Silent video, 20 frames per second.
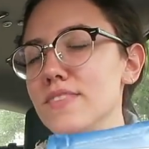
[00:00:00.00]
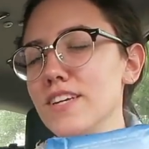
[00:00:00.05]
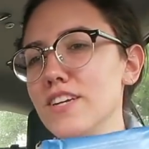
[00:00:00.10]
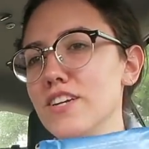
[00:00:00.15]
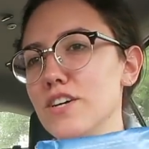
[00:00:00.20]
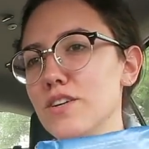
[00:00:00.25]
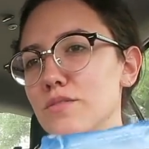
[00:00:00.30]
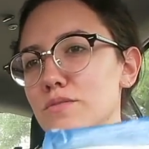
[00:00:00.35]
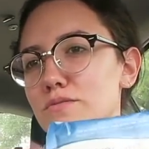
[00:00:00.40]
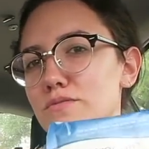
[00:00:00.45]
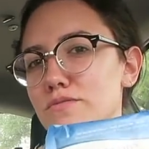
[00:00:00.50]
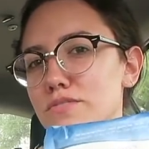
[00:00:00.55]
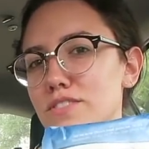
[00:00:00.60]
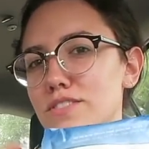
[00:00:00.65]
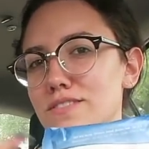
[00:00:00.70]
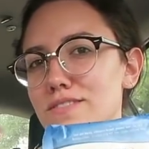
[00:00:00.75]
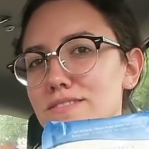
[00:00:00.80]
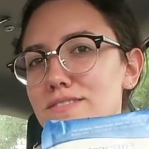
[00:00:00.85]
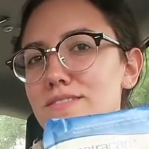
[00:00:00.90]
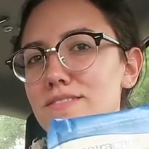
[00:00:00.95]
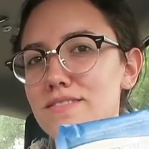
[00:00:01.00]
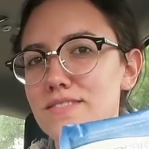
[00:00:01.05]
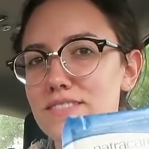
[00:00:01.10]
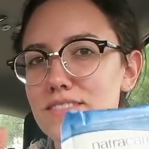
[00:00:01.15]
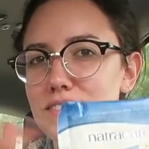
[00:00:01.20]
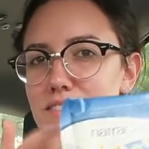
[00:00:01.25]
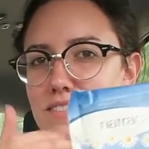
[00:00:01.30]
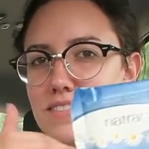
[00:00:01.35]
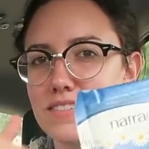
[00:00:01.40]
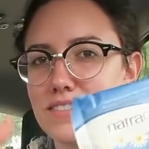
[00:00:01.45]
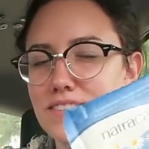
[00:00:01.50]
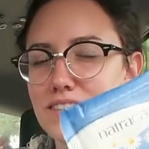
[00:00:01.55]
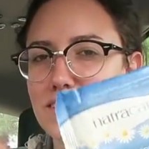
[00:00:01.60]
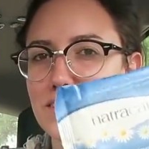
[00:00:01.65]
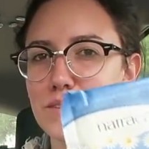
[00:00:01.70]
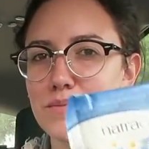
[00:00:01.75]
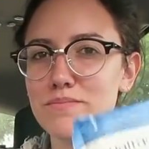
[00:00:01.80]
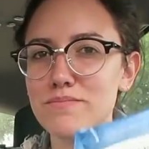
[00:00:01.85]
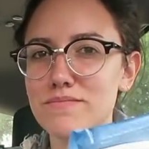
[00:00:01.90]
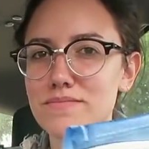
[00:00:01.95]
you know, for, you
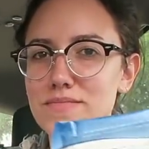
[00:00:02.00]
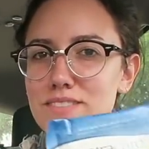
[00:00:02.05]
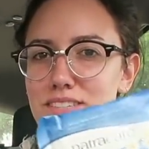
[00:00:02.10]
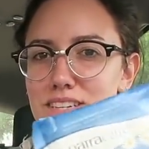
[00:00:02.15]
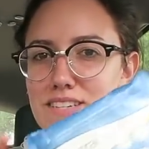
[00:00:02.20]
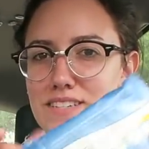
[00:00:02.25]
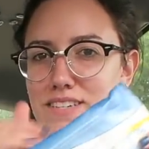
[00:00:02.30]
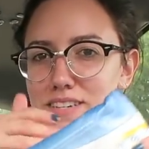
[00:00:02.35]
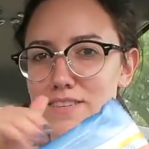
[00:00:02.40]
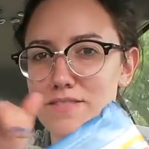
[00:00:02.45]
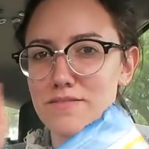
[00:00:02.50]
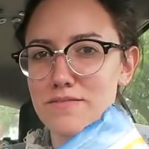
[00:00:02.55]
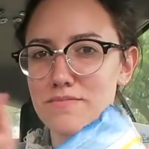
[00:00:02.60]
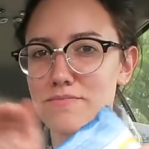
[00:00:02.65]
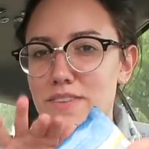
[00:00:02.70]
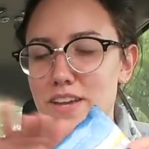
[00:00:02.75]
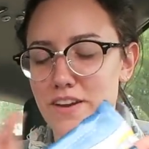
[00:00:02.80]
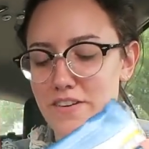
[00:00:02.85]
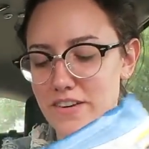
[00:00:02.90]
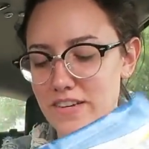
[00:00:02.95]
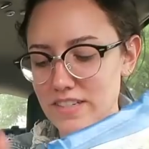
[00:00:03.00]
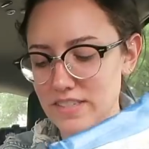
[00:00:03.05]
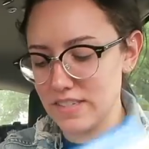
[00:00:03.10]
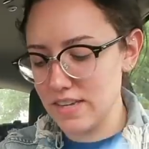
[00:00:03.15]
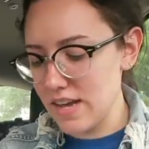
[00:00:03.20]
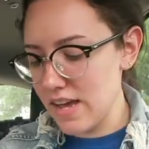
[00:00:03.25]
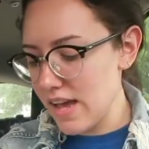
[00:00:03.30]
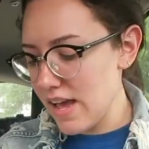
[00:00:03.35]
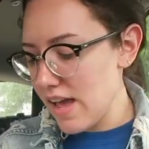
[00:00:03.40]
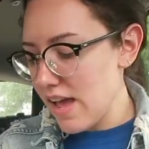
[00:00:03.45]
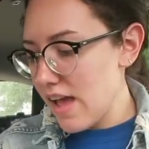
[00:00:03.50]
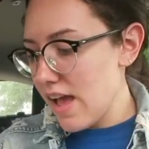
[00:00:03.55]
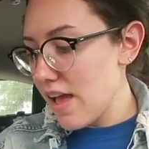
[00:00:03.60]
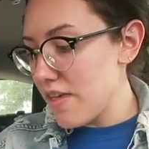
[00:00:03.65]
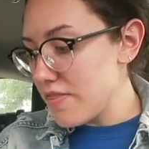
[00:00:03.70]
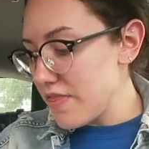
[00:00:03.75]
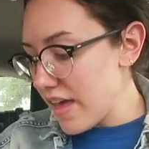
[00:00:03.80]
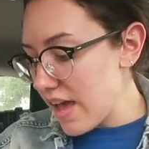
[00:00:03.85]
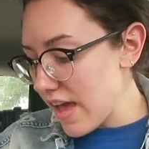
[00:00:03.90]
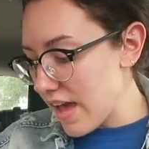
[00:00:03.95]
know, sensitive areas.
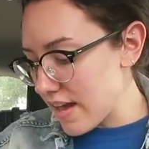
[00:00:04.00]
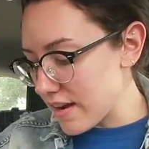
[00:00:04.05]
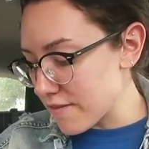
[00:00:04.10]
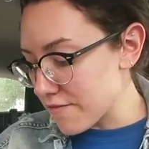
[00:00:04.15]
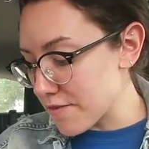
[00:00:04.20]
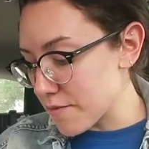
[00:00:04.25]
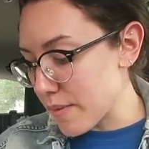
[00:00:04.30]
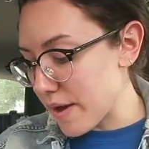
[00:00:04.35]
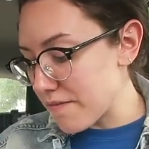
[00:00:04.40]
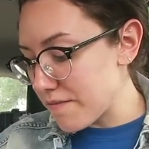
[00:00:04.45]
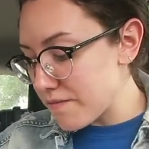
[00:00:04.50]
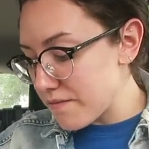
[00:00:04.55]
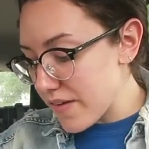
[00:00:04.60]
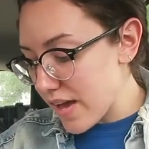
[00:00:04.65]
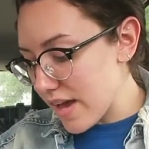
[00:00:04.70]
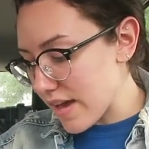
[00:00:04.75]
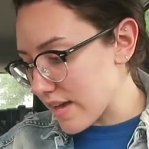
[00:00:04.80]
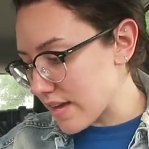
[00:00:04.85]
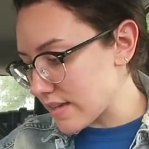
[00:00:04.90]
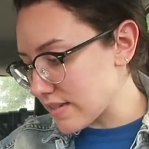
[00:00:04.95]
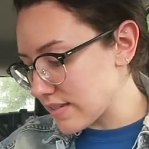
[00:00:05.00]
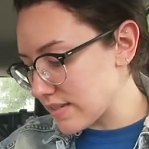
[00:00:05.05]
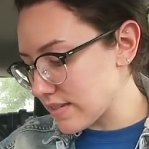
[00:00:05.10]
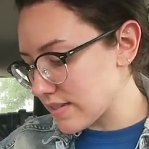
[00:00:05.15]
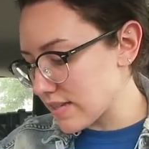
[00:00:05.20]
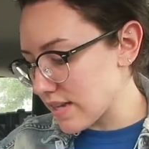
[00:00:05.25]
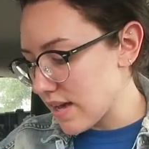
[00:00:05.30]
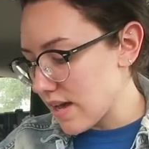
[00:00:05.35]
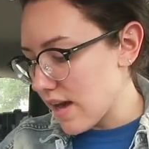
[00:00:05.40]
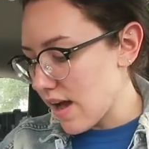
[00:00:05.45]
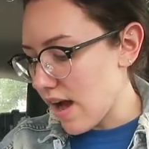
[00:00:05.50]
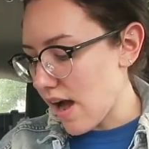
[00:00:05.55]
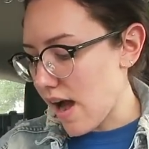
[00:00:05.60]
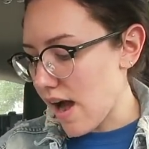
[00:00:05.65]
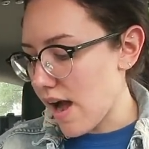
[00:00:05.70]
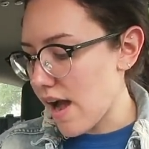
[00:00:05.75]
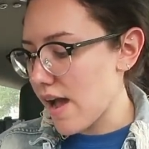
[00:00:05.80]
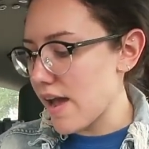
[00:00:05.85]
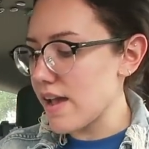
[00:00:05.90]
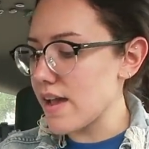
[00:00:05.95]
And then for my face,
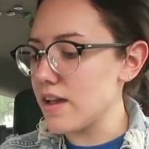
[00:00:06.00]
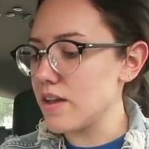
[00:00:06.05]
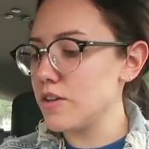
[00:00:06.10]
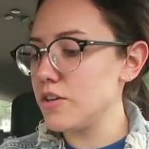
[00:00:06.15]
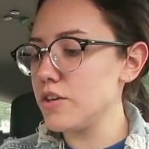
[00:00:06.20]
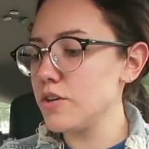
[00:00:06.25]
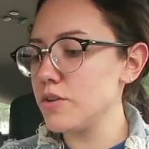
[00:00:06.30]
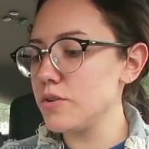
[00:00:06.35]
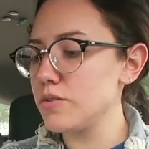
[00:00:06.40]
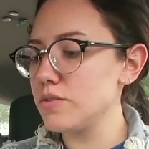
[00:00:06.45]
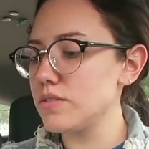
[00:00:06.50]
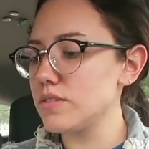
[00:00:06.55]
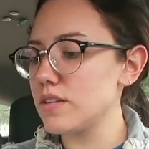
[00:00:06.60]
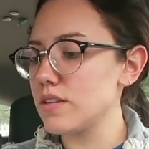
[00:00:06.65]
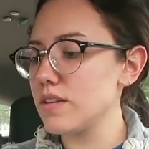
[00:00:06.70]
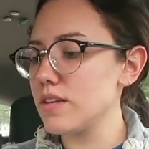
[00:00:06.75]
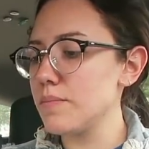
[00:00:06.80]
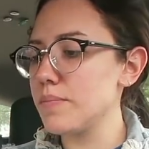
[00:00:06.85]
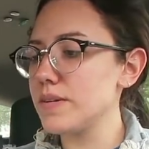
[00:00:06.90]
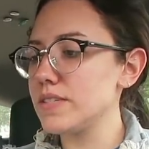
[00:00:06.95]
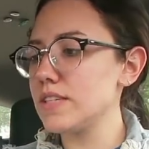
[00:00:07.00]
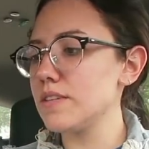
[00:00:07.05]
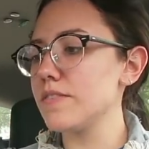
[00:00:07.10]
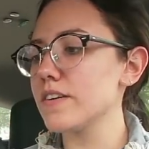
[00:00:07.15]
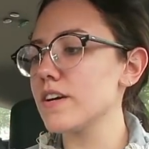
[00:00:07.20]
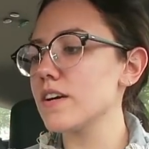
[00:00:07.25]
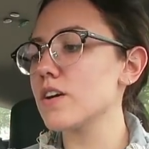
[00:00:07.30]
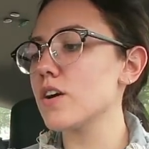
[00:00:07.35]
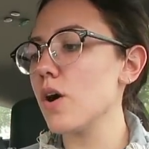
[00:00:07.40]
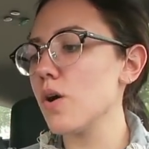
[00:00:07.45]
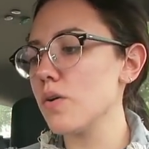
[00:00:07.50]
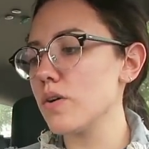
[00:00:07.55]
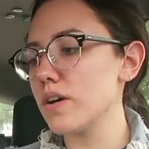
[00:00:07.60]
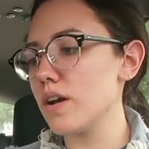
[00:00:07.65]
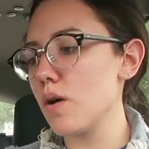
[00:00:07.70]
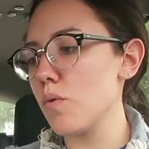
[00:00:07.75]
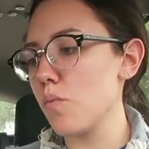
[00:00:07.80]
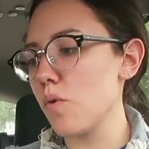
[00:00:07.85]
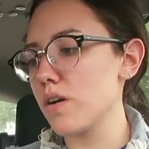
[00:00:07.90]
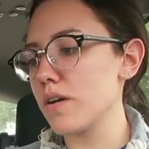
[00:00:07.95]
I use the Pacifica
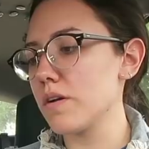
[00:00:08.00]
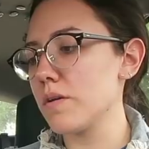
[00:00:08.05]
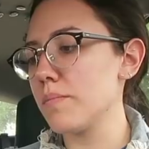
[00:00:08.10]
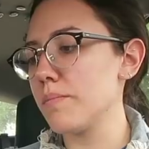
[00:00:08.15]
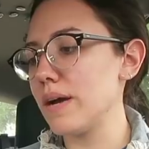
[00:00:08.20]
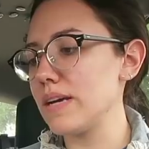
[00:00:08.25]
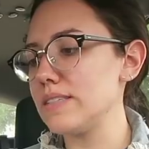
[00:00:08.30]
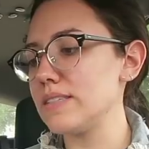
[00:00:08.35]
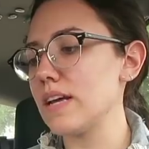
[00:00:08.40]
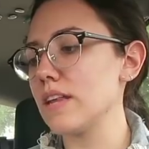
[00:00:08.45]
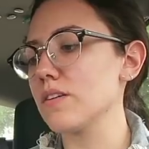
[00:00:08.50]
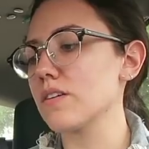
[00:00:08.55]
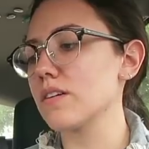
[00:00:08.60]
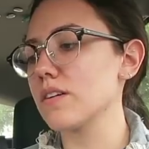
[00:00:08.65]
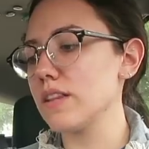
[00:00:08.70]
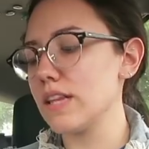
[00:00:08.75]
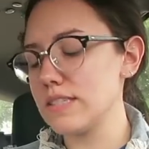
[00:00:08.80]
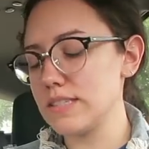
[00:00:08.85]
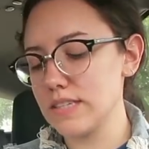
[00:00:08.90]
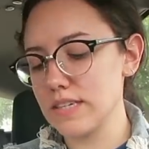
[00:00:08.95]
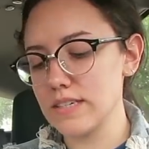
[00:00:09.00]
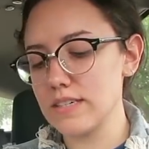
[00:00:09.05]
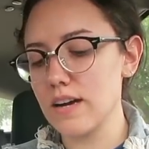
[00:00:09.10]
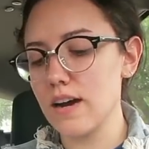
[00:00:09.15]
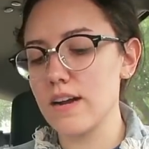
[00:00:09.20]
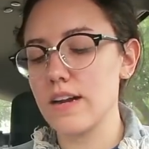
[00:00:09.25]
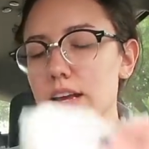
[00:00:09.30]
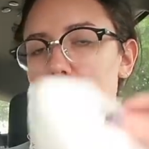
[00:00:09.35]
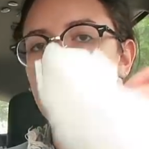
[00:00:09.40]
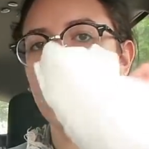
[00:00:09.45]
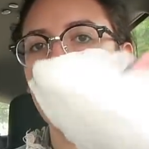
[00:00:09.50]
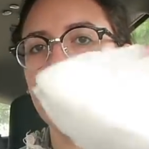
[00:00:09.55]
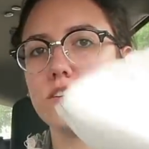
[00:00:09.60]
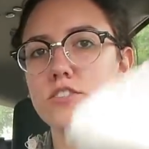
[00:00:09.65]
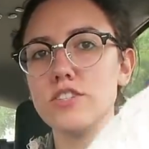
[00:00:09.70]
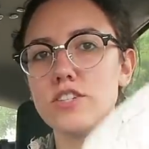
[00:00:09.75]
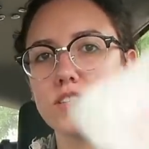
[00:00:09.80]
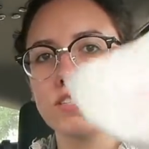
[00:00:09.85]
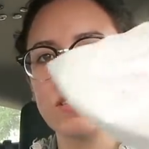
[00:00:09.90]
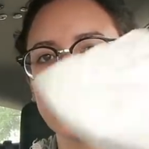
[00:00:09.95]
Coconut Water Micellar Cleansing Tonic
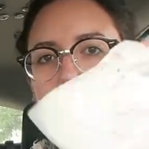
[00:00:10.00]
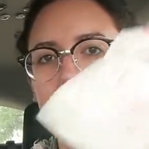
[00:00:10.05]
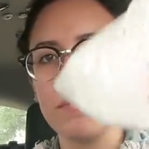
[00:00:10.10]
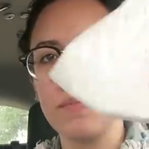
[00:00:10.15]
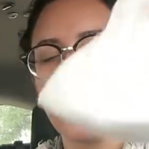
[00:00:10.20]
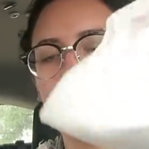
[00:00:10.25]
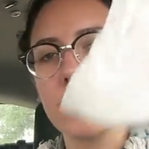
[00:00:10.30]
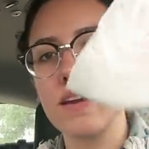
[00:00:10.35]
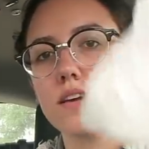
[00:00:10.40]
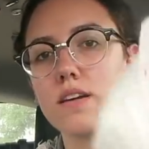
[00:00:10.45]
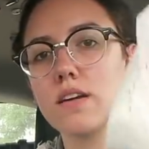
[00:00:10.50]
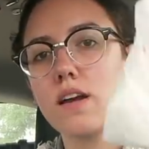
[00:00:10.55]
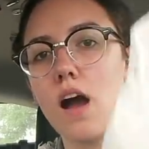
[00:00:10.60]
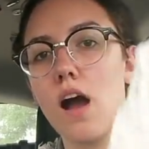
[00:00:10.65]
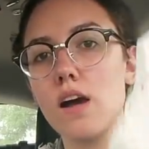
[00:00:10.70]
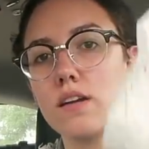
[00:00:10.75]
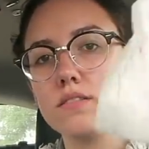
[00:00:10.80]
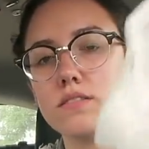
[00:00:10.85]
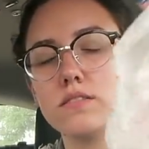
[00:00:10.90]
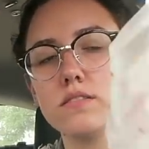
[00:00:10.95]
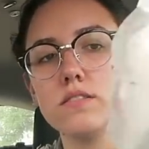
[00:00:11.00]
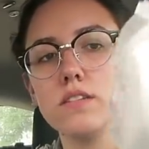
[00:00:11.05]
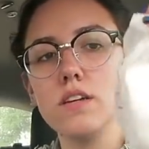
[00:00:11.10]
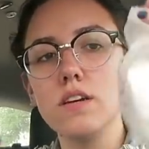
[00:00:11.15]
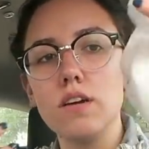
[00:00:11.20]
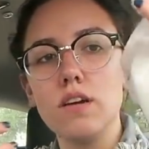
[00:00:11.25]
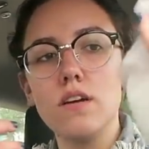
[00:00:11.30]
and just some like cotton,